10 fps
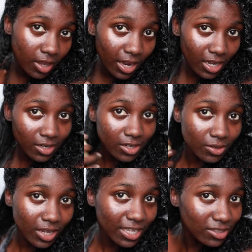Yeah, I can
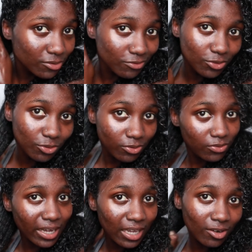look at the
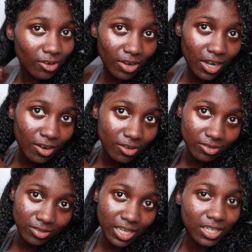viewfinder right
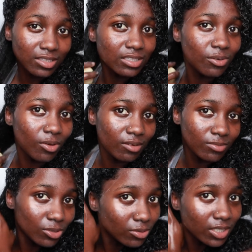now so I can see what
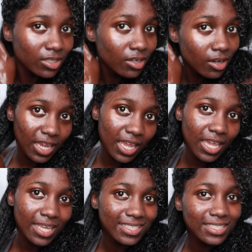I'm doing. I
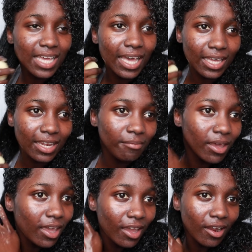hate detangling
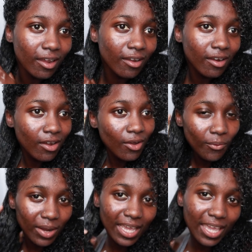my hair
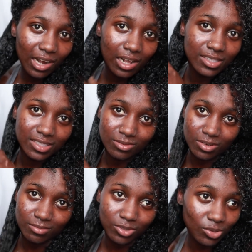when I cannot see
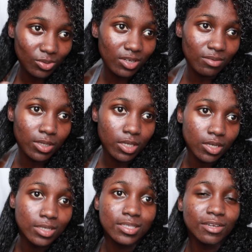what I'm doing
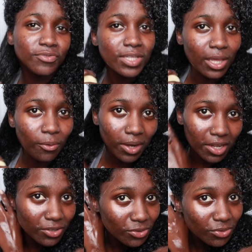because I feel like when
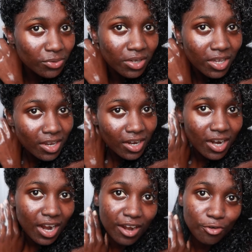I do,
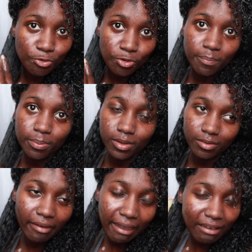I rip
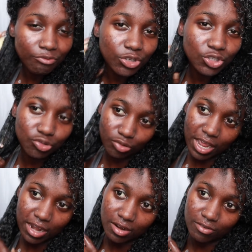every
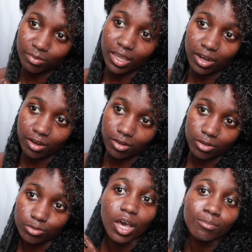strand of my hair
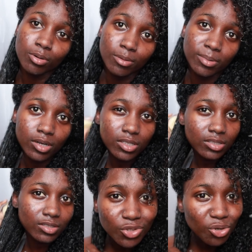out on
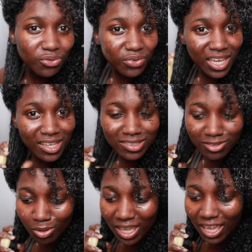purpose. No face, no